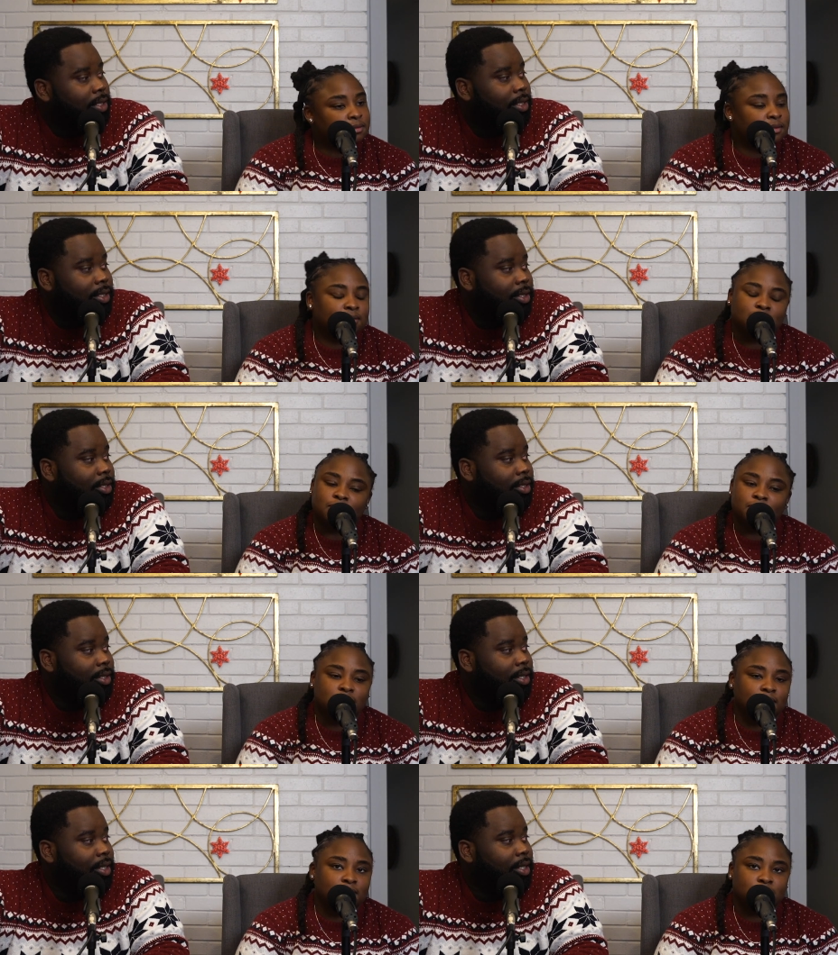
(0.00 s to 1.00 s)
Speaker 1: It's so
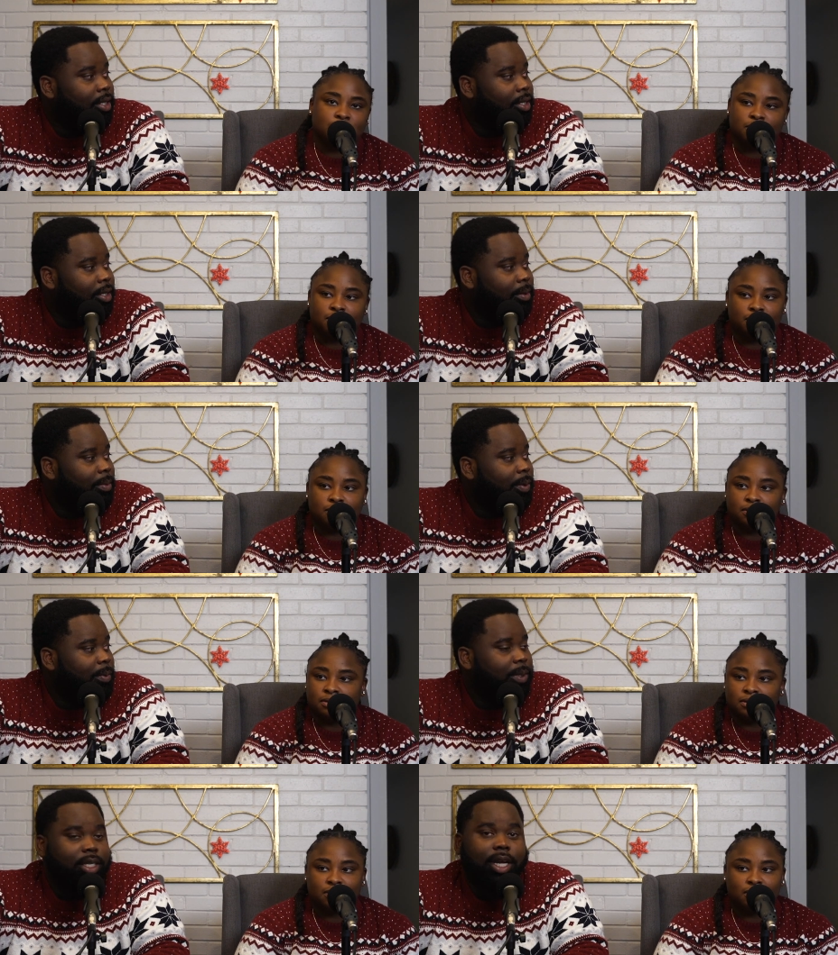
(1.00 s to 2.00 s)
judgmental. People
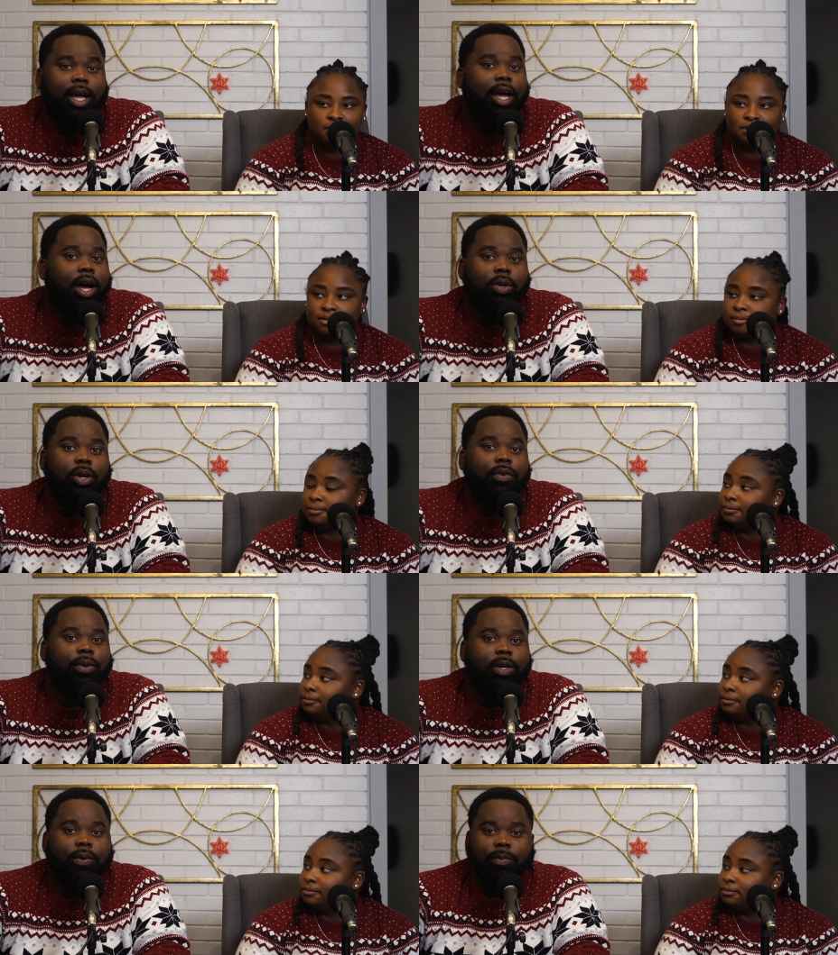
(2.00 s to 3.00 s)
be judging. I don't know if we
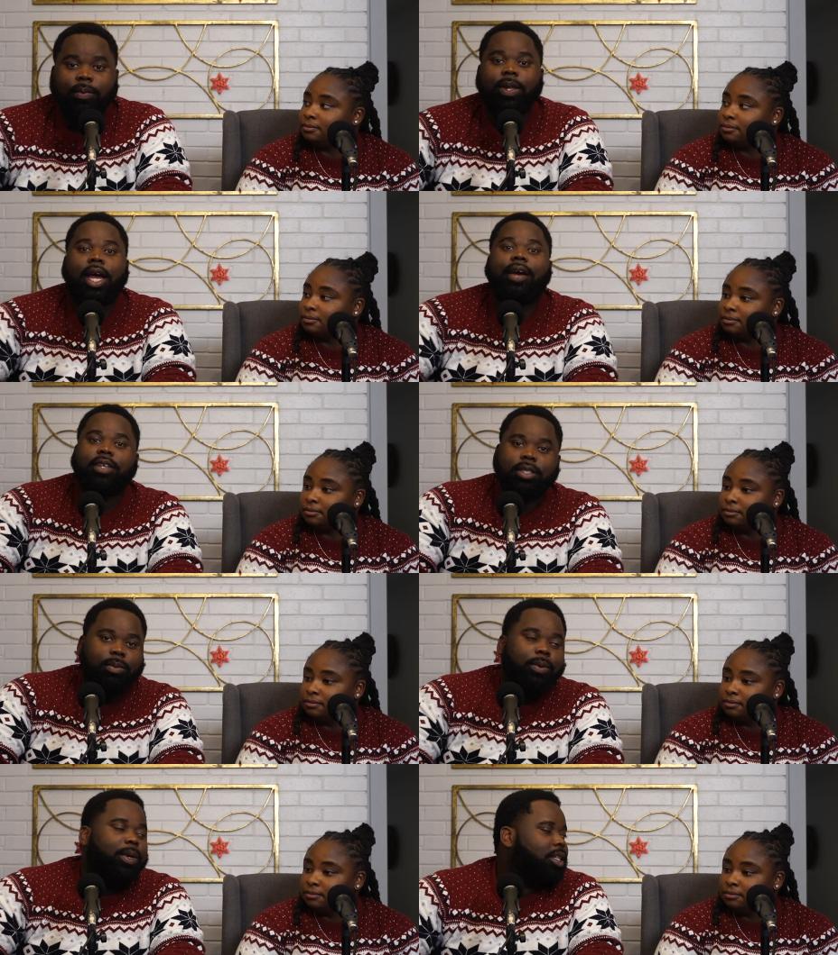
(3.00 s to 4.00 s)
gonna have this
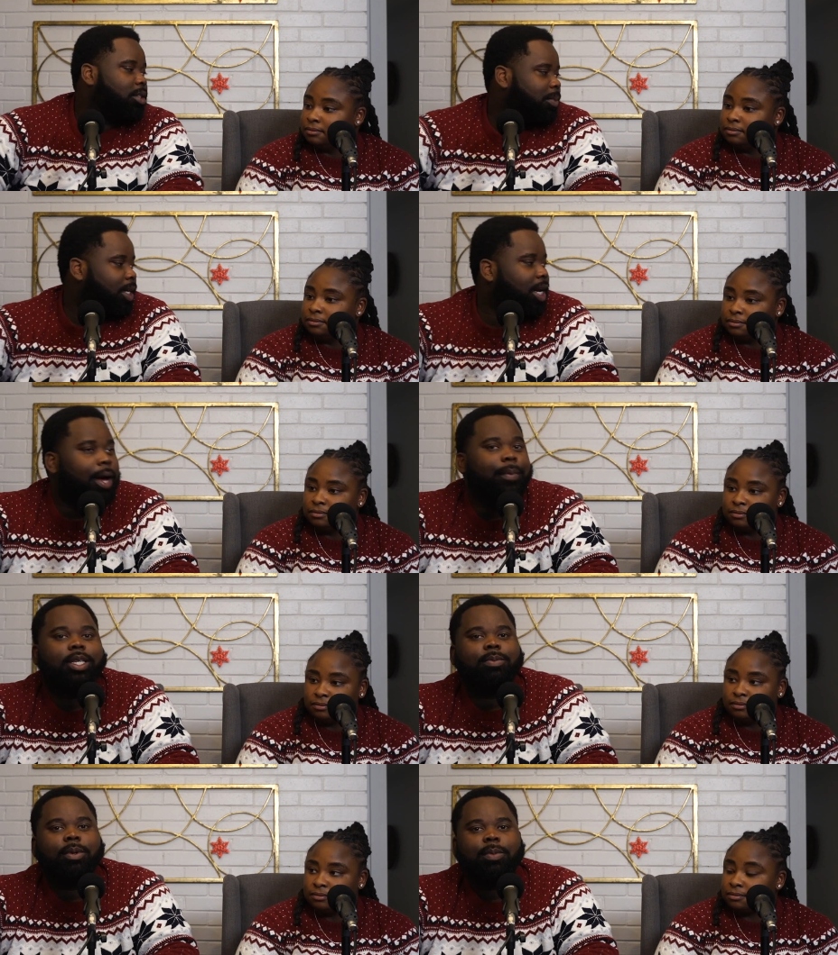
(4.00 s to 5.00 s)
somewhere where there's gonna be comments,
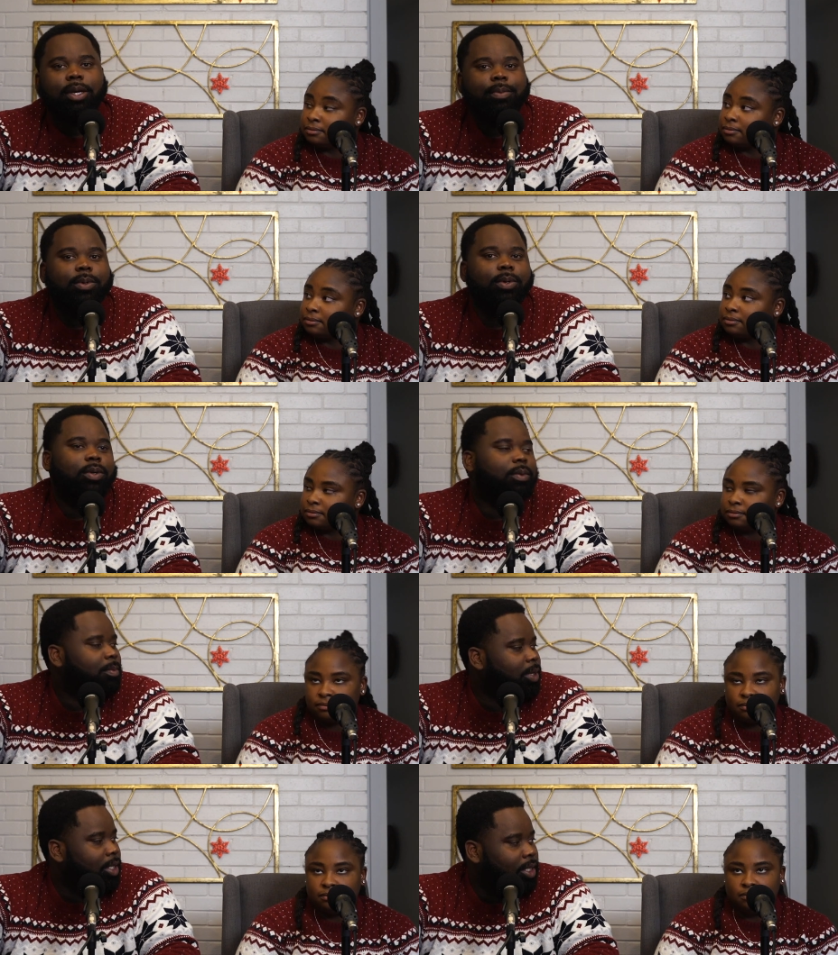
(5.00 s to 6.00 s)
but people
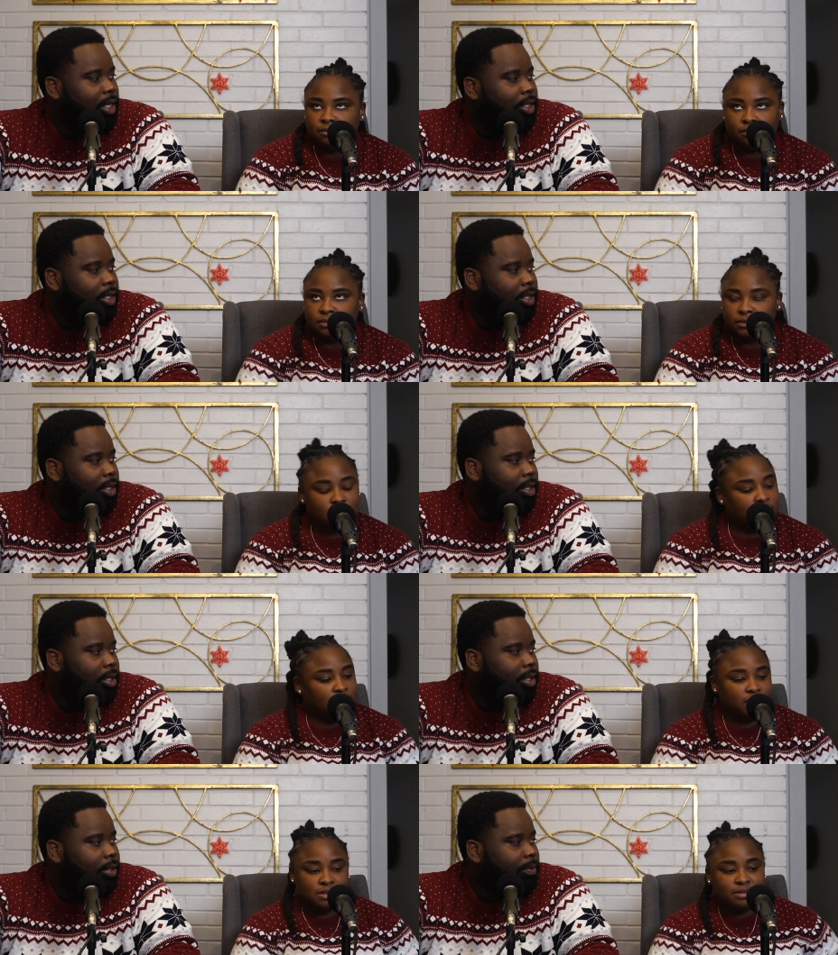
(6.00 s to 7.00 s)
be
Speaker 2: judging.
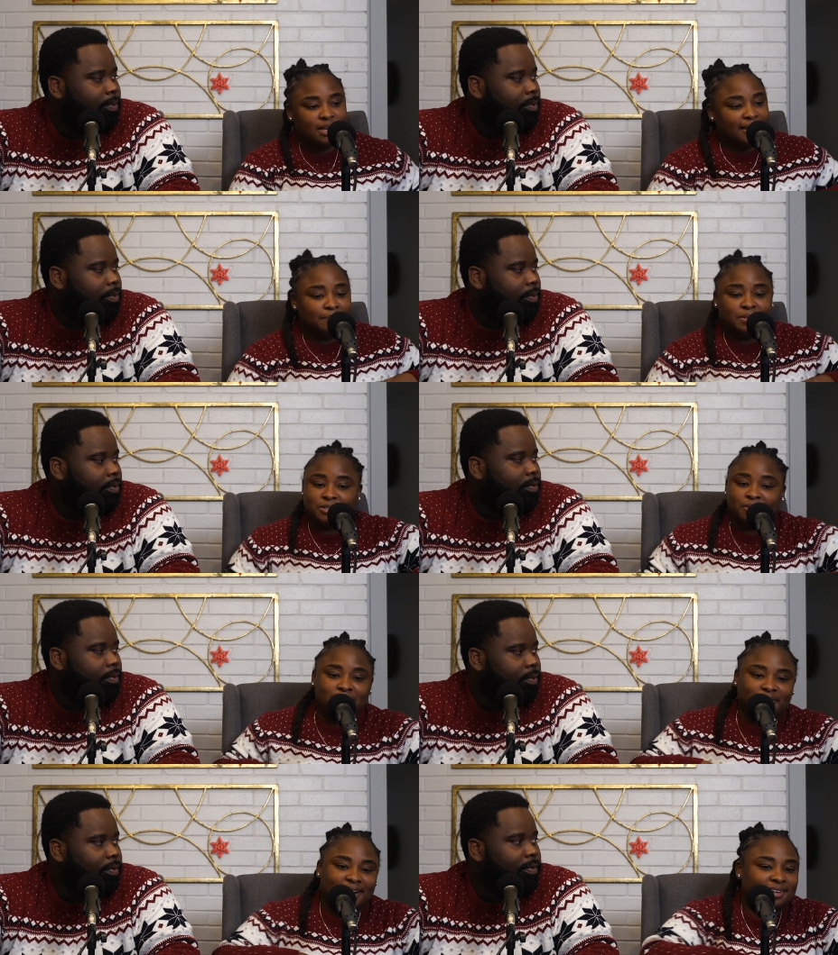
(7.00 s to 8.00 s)
Yes, you gotta be
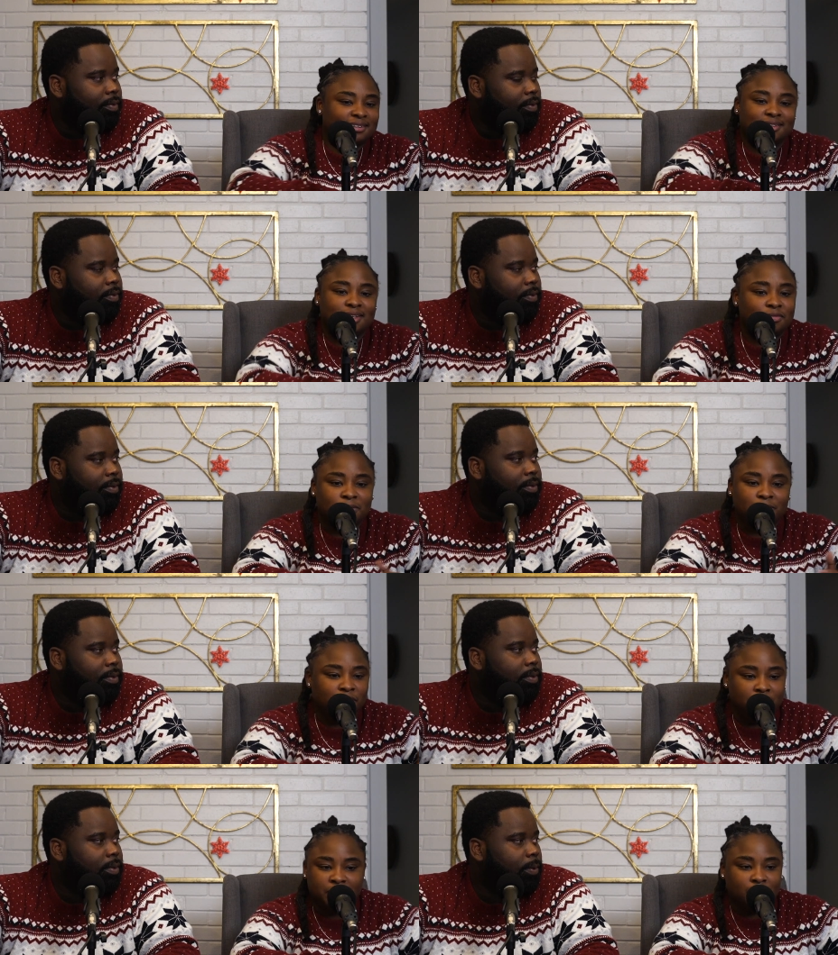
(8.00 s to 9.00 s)
strong. Like even
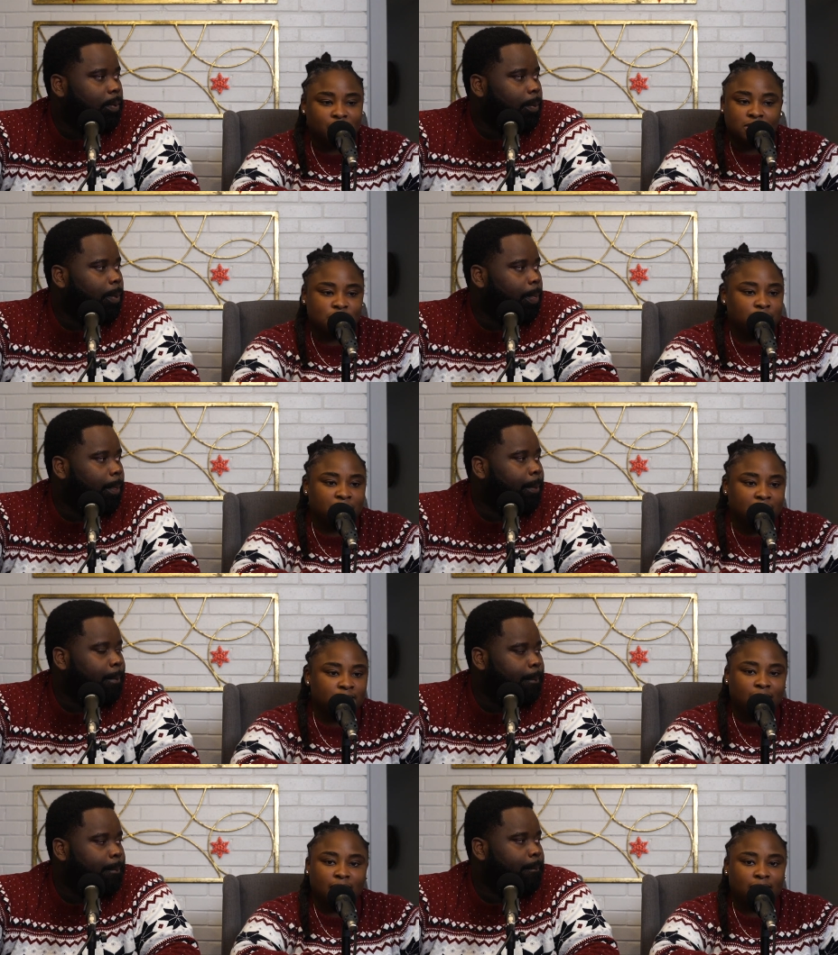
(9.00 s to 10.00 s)
with being a content creator,
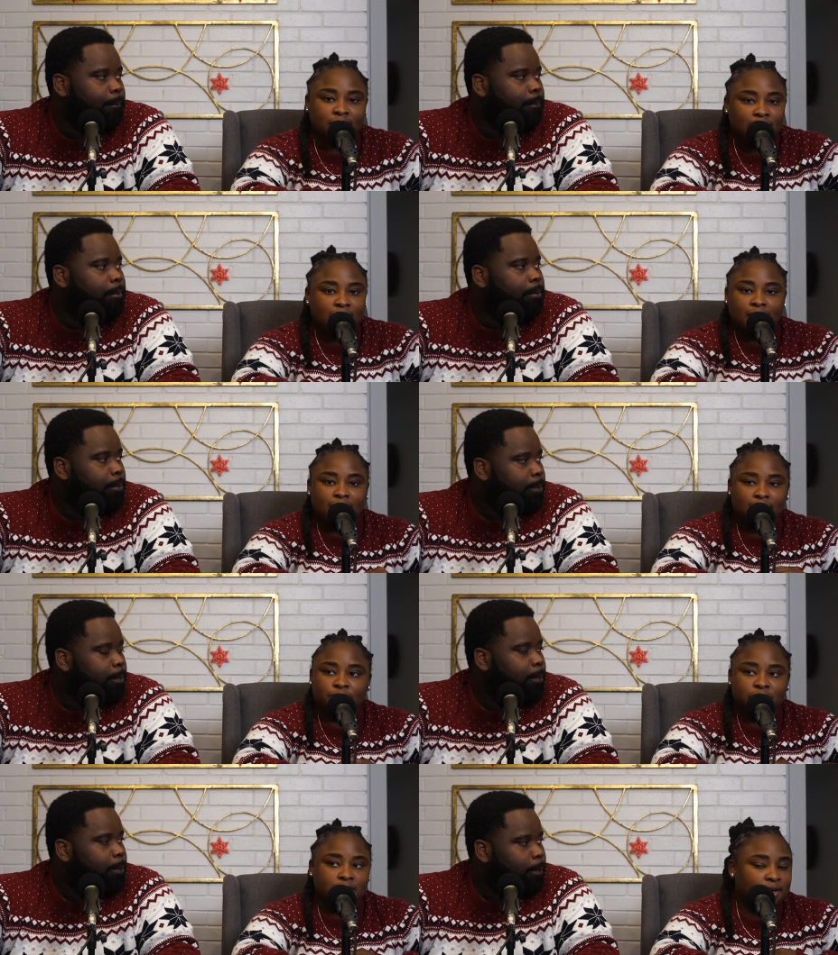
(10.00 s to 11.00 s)
like
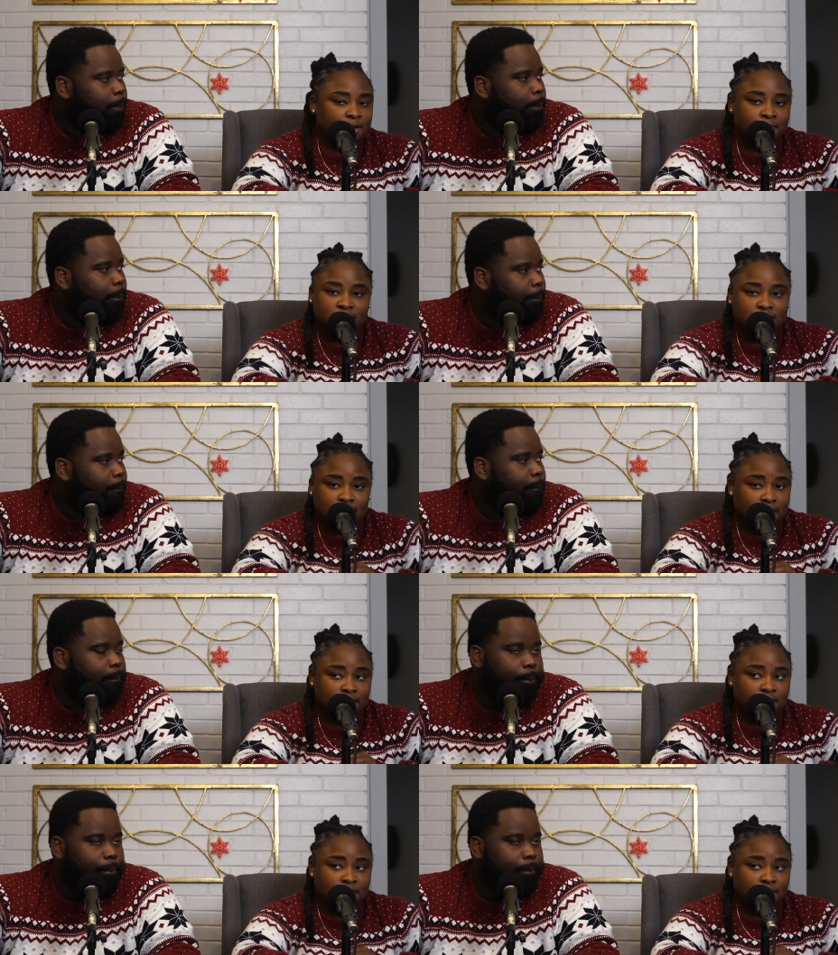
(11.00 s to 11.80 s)
every comment is not a